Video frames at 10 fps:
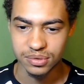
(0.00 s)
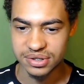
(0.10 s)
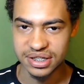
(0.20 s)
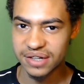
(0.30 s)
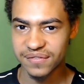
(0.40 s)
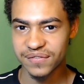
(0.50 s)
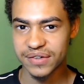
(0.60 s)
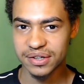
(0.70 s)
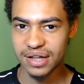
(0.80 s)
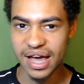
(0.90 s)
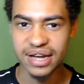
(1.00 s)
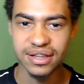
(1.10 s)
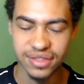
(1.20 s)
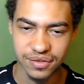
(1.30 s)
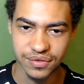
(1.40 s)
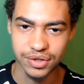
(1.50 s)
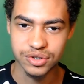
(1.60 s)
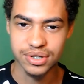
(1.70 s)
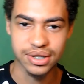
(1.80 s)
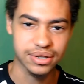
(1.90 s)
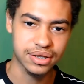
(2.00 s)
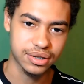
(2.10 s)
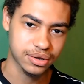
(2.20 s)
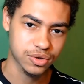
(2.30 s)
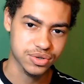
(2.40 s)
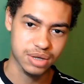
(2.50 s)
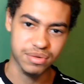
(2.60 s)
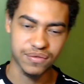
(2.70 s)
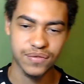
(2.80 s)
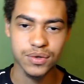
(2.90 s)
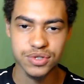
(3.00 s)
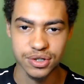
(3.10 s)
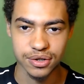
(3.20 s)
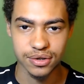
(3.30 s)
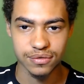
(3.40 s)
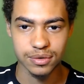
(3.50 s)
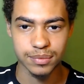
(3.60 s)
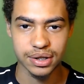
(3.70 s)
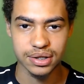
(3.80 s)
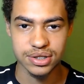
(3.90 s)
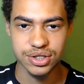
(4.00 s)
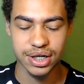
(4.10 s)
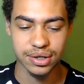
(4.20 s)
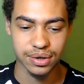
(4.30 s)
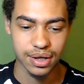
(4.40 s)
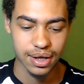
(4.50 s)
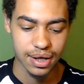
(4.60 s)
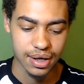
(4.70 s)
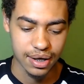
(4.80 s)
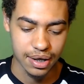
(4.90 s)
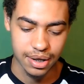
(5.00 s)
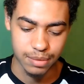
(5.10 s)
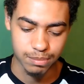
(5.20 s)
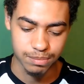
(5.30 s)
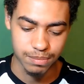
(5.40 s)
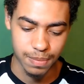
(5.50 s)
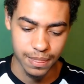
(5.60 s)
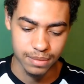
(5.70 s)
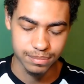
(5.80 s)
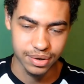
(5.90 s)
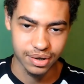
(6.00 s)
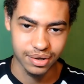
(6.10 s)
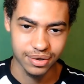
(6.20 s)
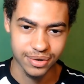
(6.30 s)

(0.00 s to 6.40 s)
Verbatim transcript: didn't feel anything for YouTube. I didn't think there was going to be a future for me in this channel. Um, but,